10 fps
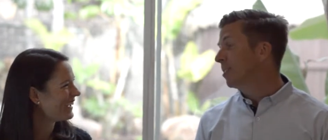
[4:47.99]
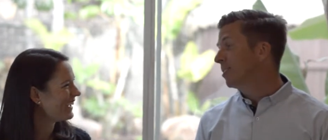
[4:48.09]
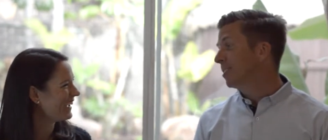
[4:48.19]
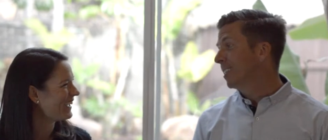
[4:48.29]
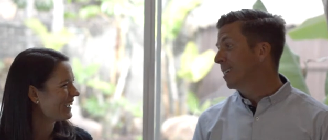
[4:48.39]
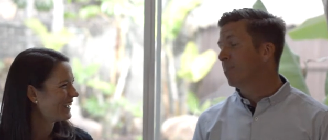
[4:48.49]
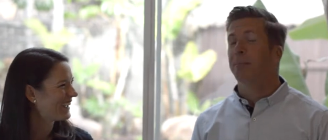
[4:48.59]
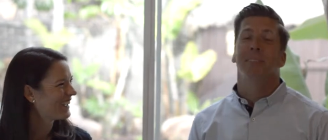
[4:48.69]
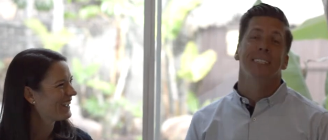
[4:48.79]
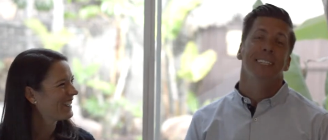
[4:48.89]
Speaker 1: to say that
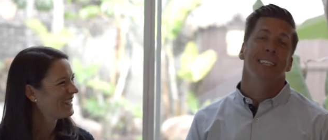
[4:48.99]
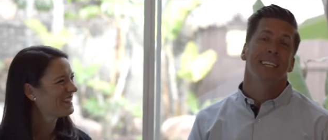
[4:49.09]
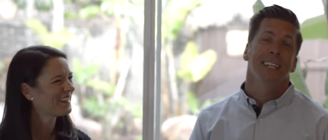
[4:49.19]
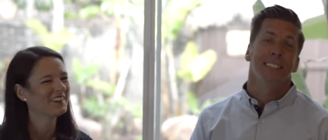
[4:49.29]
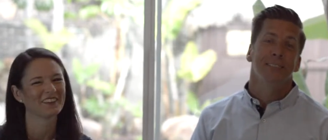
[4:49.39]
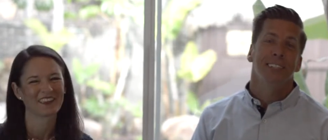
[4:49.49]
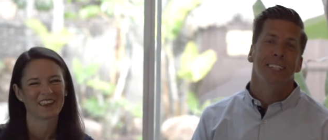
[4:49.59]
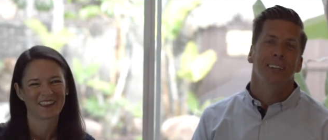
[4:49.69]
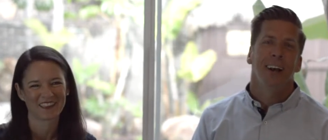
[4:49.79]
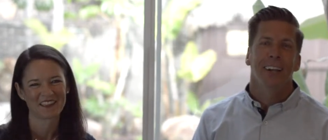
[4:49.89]
publicly on this
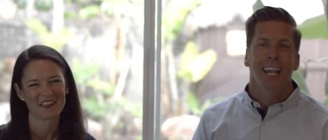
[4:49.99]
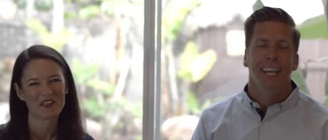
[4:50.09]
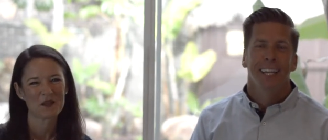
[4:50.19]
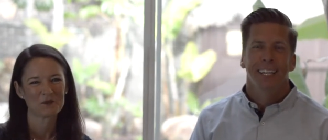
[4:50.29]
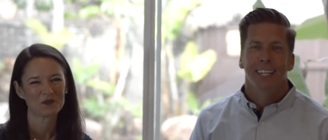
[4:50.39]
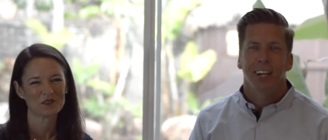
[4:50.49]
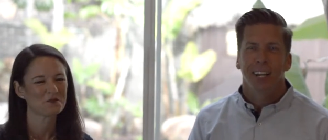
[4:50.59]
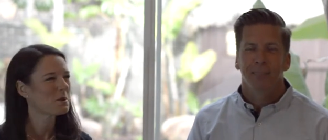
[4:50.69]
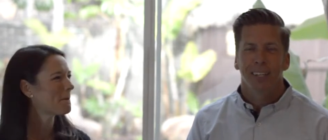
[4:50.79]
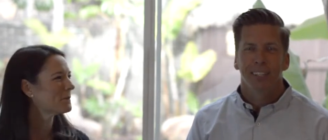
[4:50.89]
video. Okay, no,
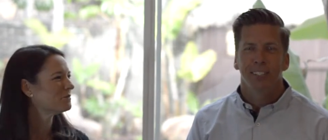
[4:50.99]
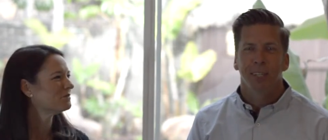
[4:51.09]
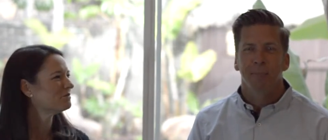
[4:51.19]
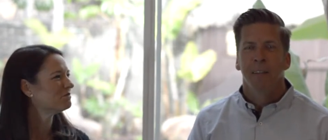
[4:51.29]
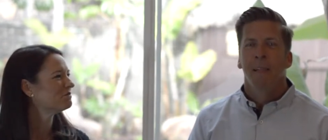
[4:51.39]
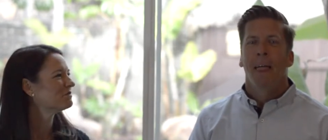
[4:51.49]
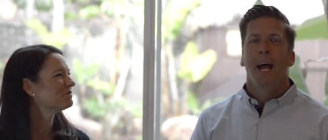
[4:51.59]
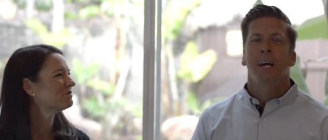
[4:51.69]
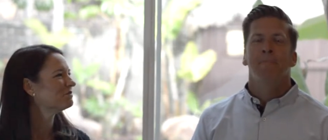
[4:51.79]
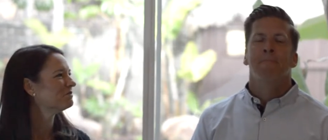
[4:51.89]
I'm not ashamed.
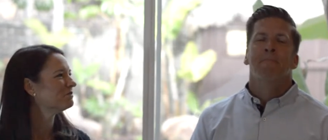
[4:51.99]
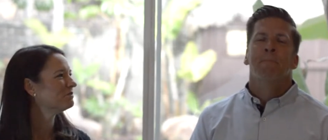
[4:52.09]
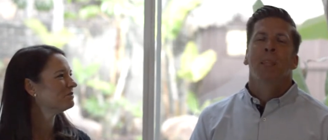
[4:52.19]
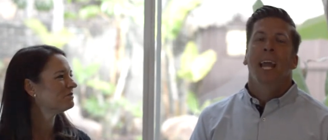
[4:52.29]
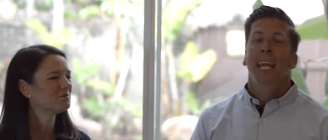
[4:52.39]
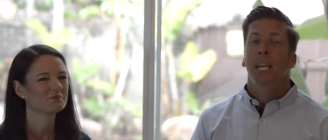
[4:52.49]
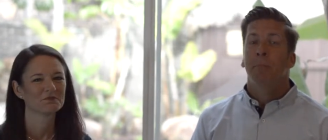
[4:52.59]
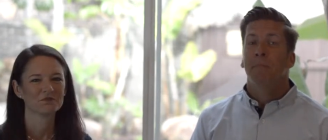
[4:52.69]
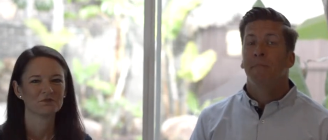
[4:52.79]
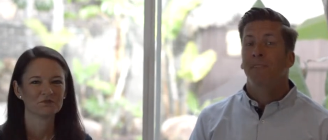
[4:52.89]
Um, and
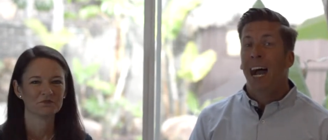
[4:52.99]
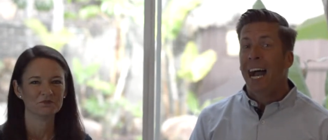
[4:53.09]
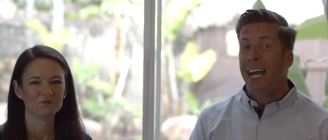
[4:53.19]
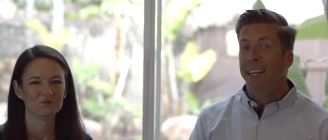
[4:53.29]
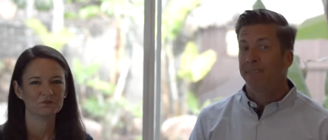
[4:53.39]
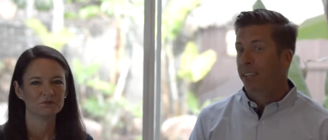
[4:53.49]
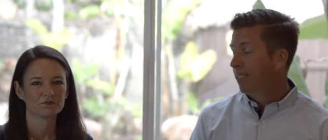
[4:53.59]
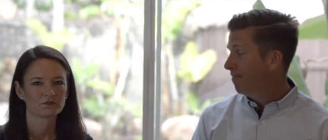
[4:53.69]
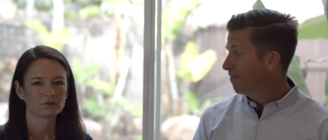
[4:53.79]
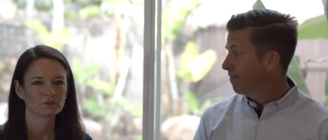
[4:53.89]
number five.
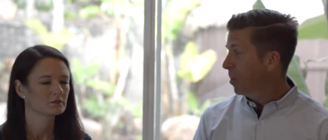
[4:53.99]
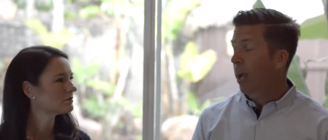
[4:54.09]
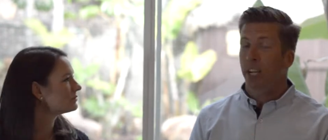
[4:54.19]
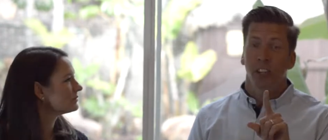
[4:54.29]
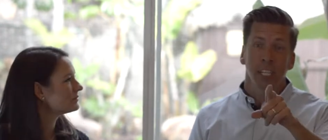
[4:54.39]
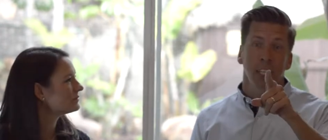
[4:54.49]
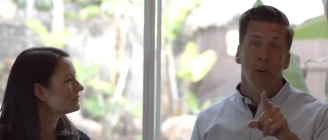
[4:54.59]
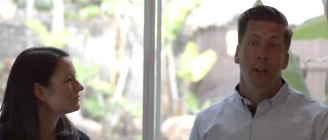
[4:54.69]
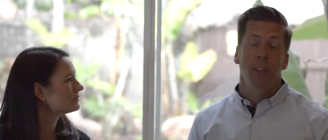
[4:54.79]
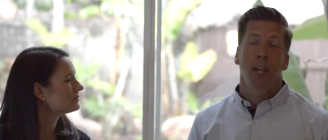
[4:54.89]
Actually, you
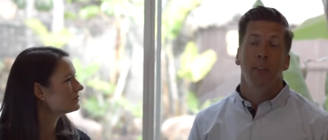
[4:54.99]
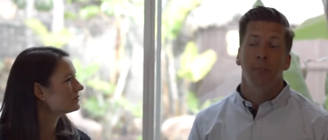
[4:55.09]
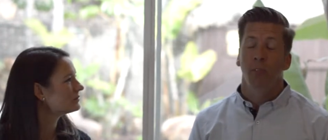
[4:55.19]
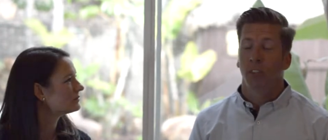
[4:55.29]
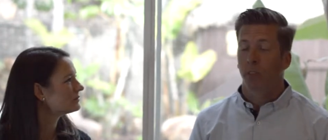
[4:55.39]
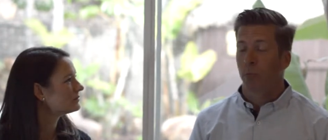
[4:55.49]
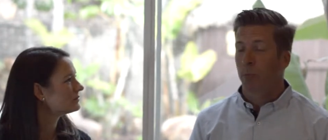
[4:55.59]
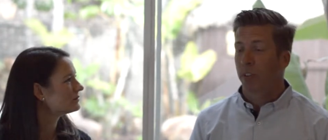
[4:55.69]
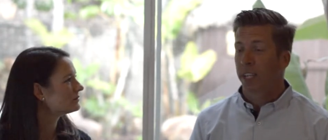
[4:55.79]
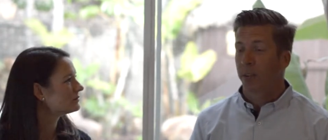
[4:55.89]
know, on the on the music, there's one
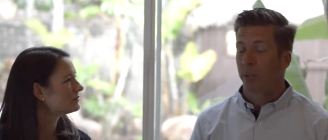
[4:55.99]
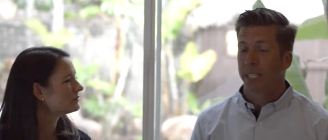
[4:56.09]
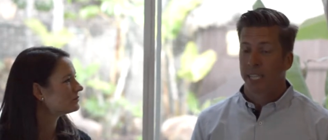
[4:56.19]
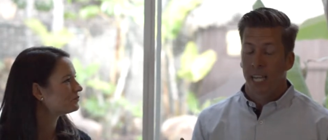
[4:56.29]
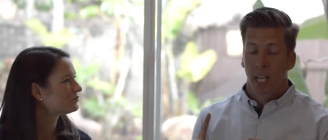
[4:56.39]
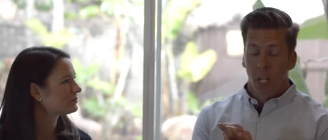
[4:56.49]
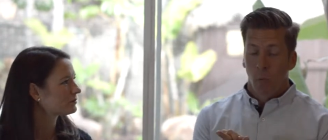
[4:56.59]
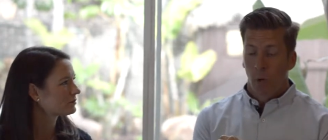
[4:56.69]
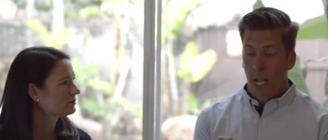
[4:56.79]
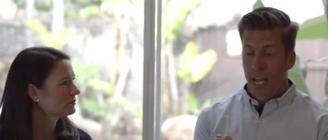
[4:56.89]
more thing I want to say.
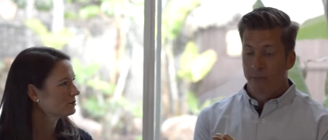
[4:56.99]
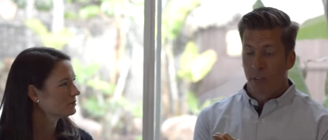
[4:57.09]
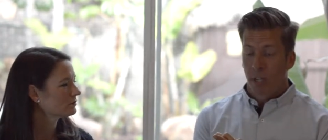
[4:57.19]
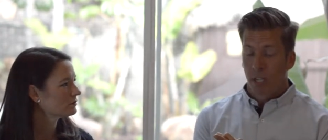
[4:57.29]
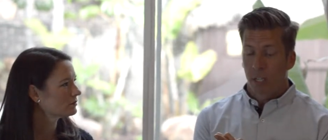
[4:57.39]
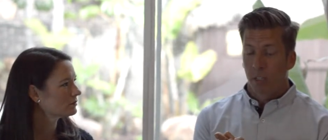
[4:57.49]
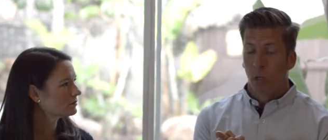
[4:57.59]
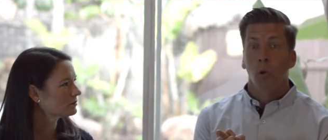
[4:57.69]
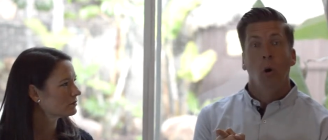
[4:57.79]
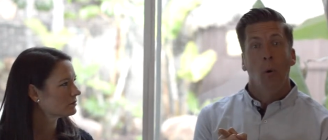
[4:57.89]
We I have uh,
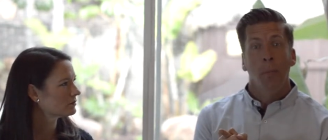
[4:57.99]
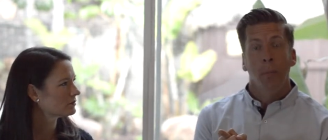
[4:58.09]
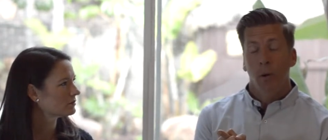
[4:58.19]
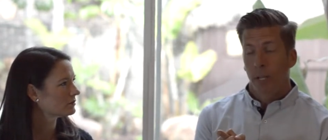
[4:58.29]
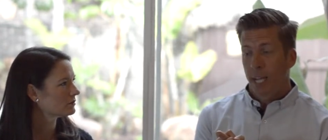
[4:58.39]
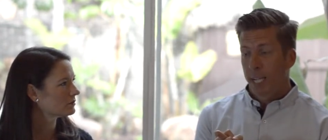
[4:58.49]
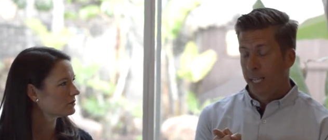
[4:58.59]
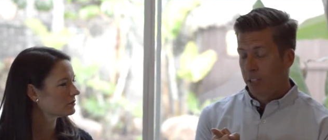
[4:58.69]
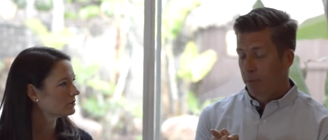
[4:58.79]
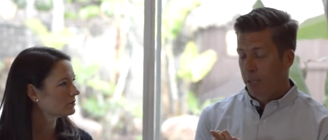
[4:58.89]
Google Home, okay,
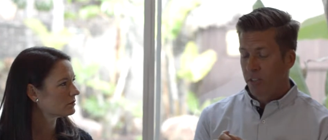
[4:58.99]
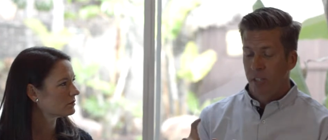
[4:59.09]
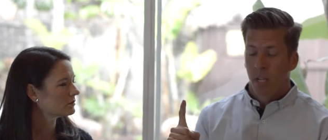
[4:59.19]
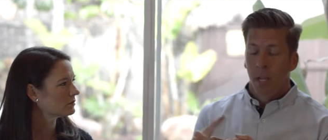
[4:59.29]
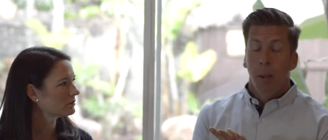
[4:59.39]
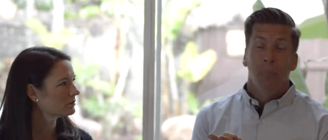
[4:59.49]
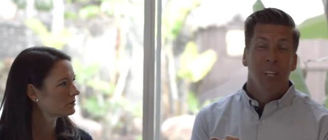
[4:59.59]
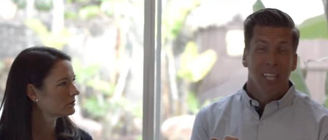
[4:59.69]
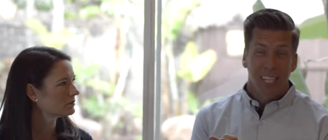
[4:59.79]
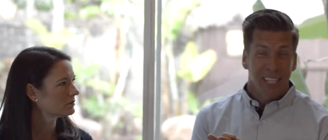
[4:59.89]
like she mentioned,
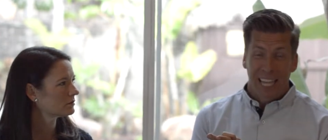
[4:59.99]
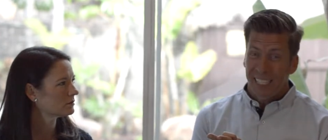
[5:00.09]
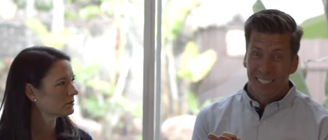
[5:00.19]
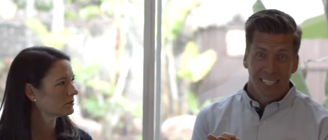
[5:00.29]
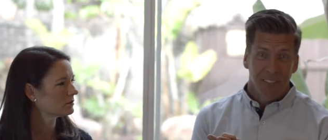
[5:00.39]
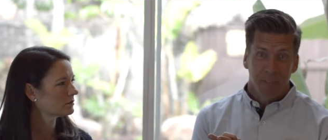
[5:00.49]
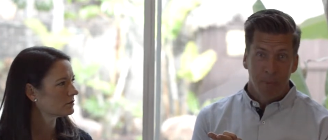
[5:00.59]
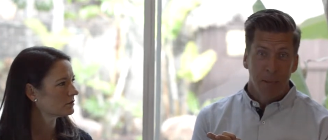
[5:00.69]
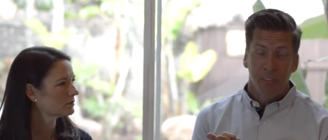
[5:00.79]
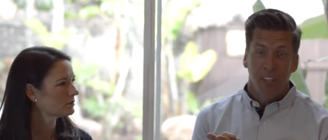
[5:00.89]
but like Alexa
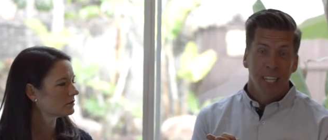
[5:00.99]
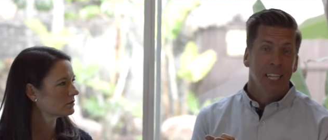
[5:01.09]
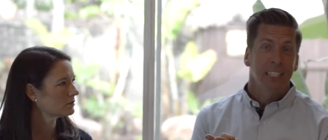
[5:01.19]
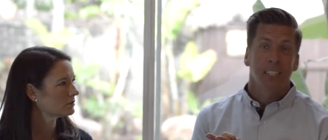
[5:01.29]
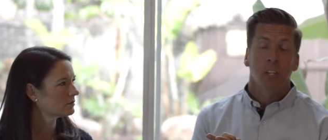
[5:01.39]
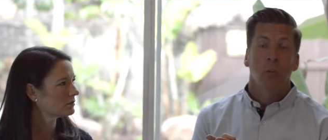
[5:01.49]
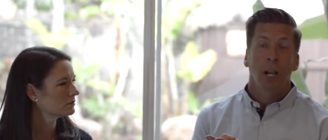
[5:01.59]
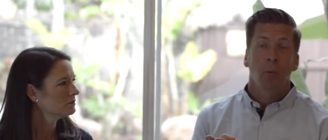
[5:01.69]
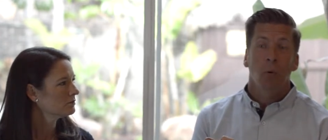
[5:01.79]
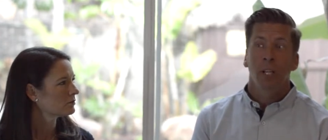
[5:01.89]
from Amazon is a
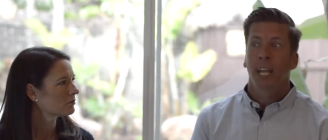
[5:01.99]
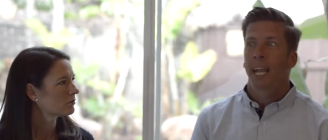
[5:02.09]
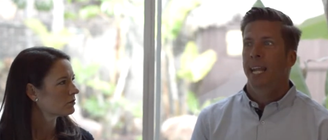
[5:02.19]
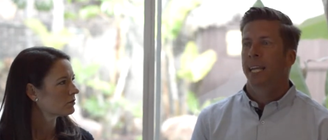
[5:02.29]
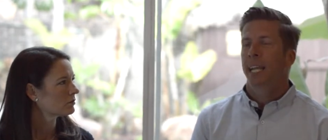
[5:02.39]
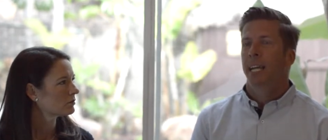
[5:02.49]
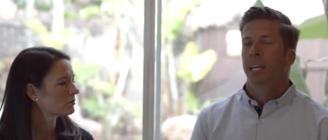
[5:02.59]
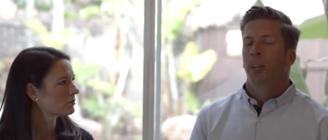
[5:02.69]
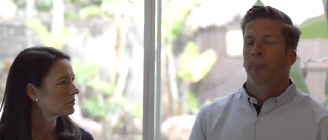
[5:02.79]
great one, and